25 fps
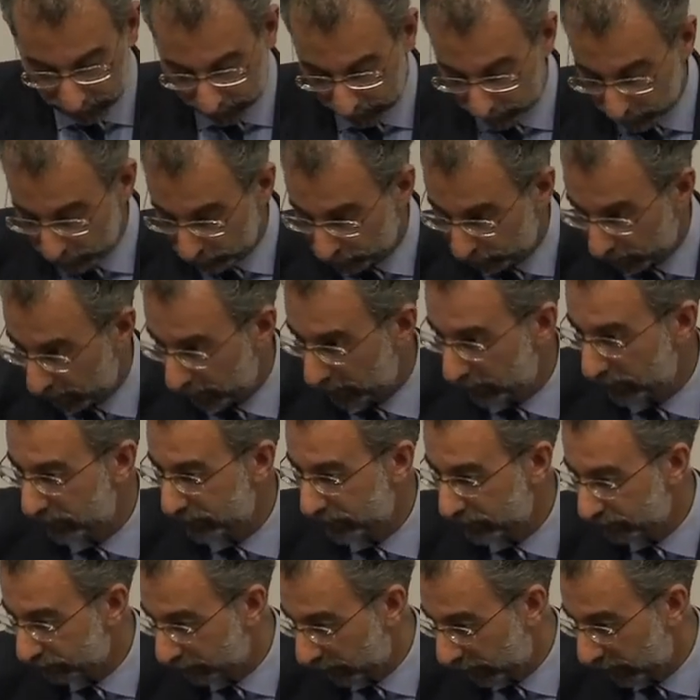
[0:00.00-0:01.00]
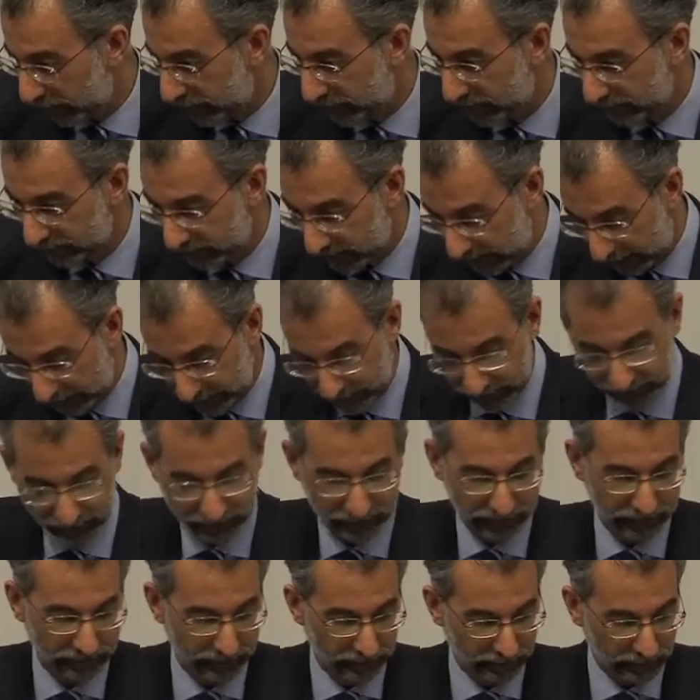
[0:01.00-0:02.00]
there were rows and rows of
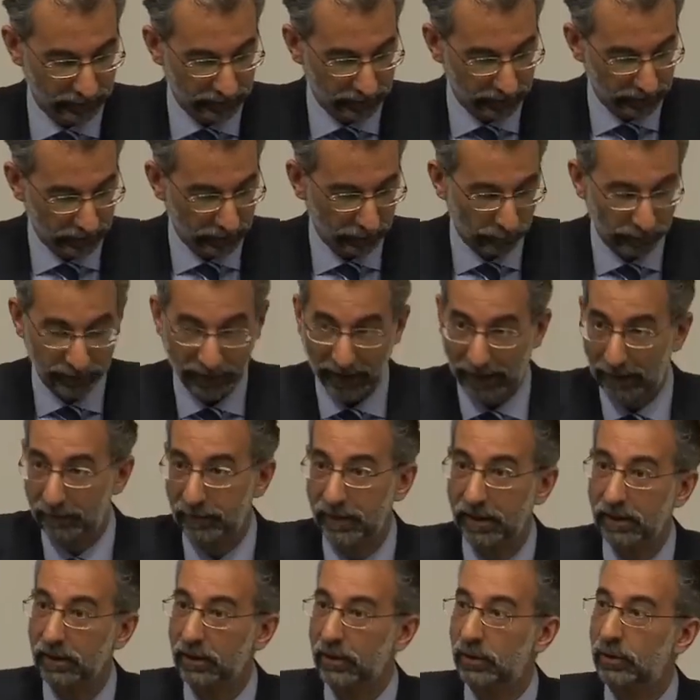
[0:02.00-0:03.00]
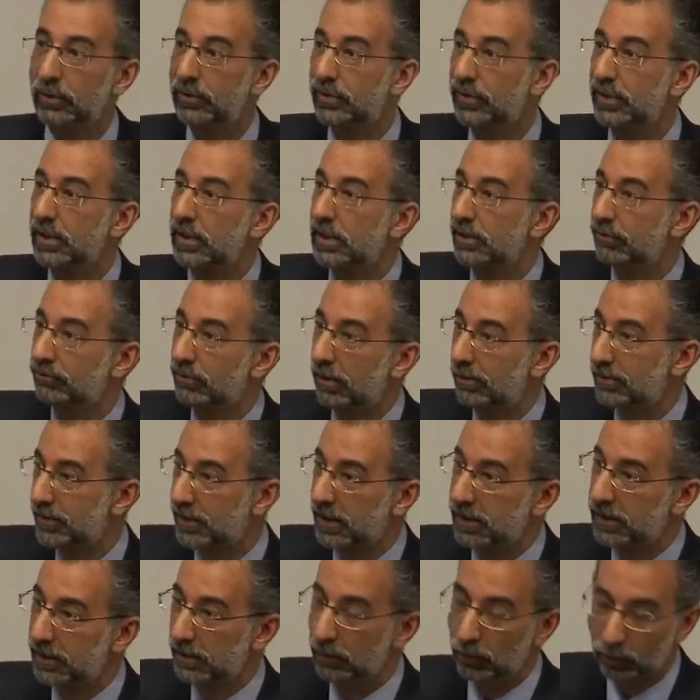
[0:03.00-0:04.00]
desks with eminent Q Cs
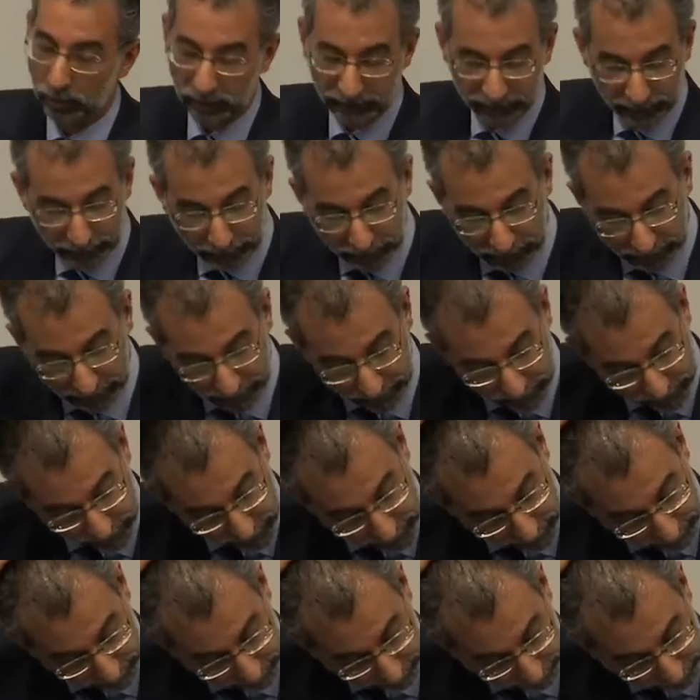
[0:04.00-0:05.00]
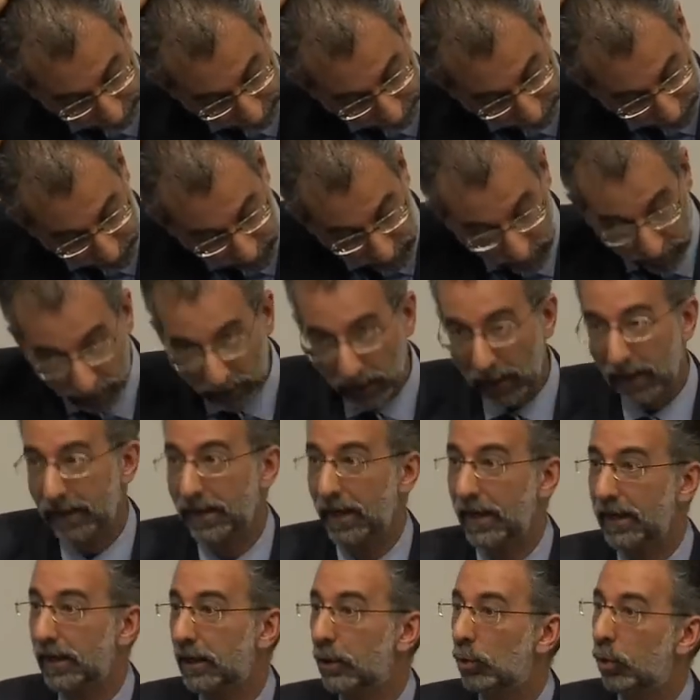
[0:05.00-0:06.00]
representing all of the police.
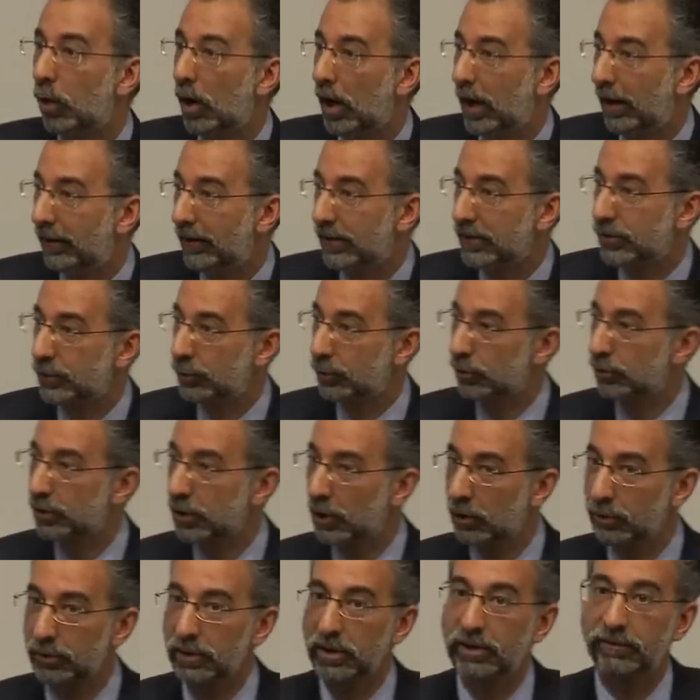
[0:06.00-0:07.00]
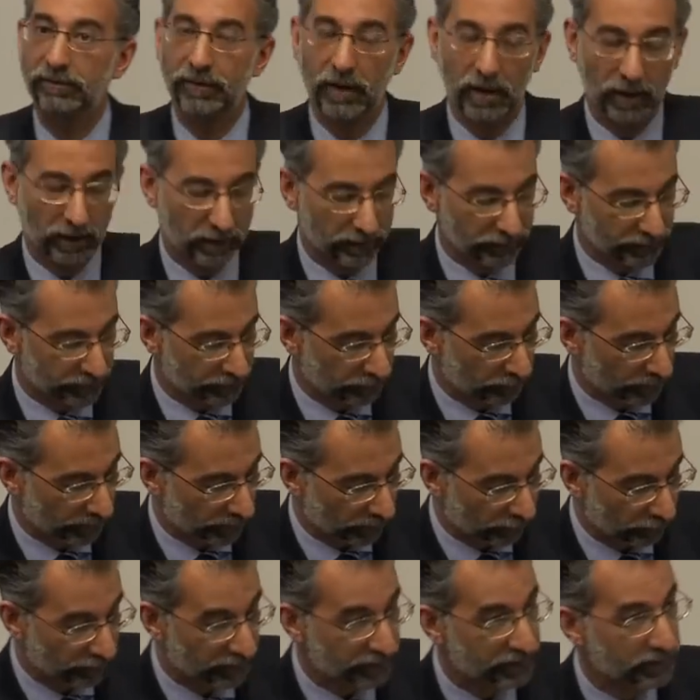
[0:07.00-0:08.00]
And at inquiries, you're told in advance
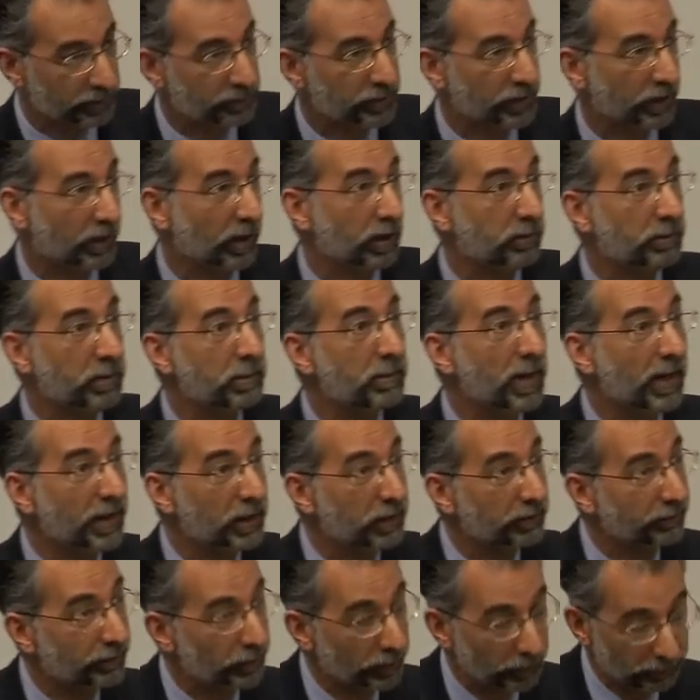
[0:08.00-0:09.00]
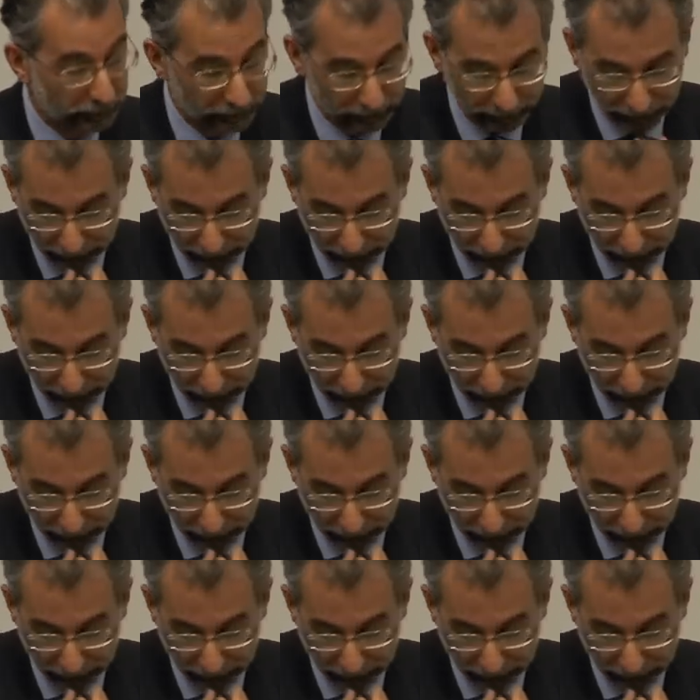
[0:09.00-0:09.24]
whether criticisms are going to be made of you.